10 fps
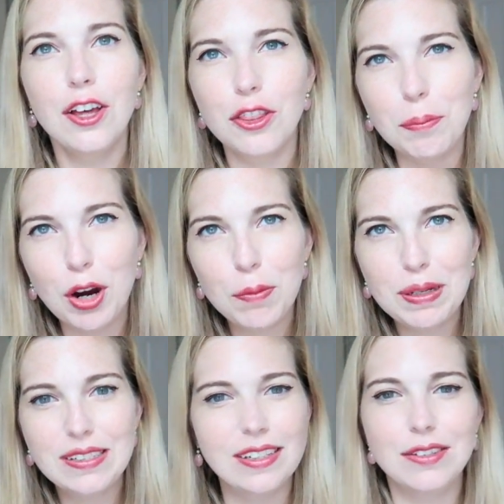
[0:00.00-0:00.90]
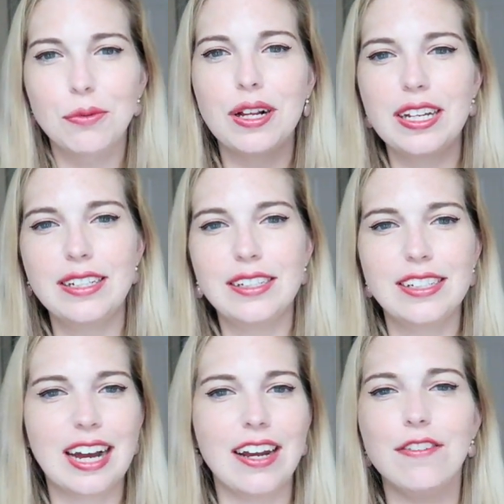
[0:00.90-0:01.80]
the purpose is really
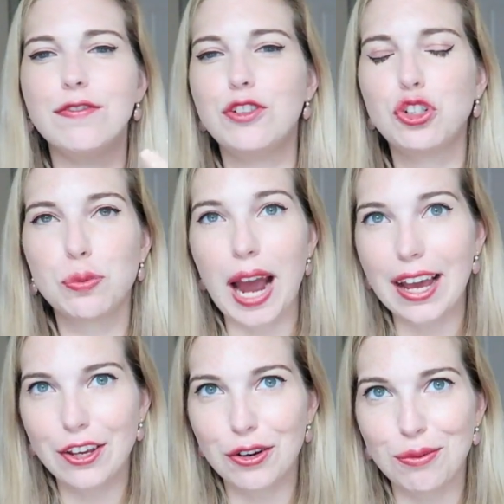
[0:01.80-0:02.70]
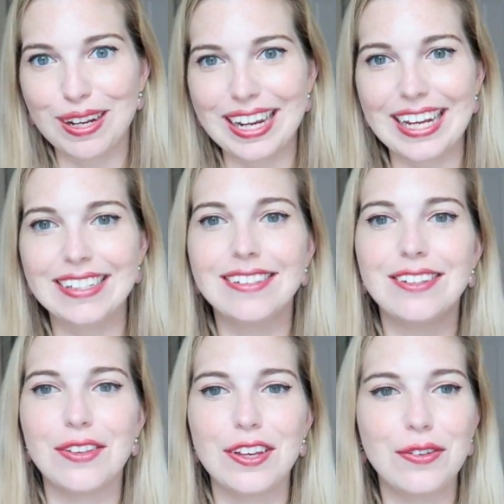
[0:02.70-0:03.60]
to kind of track your readings
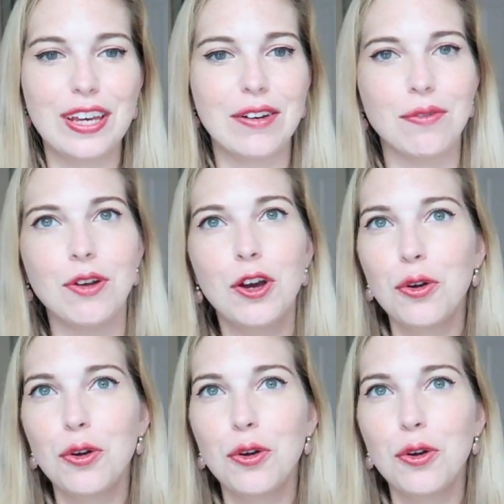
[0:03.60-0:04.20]
so that you can